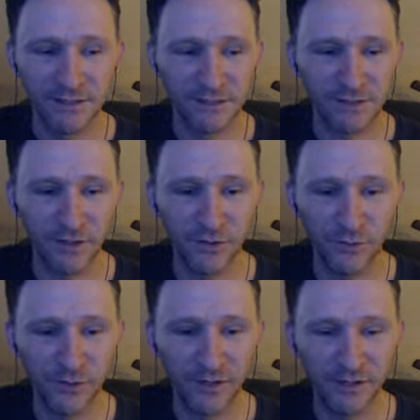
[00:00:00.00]

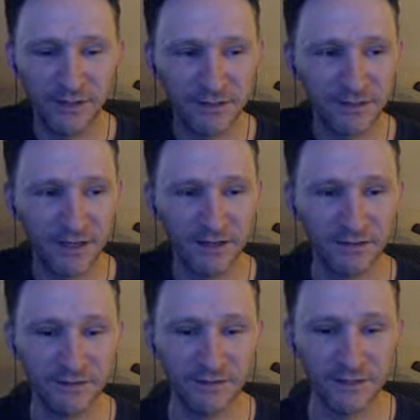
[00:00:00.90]
So this uh,
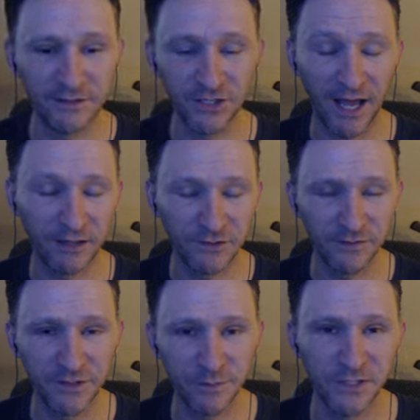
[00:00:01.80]
the, the, challenge of
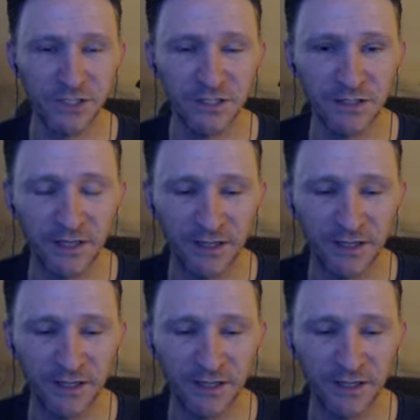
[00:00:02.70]
this mission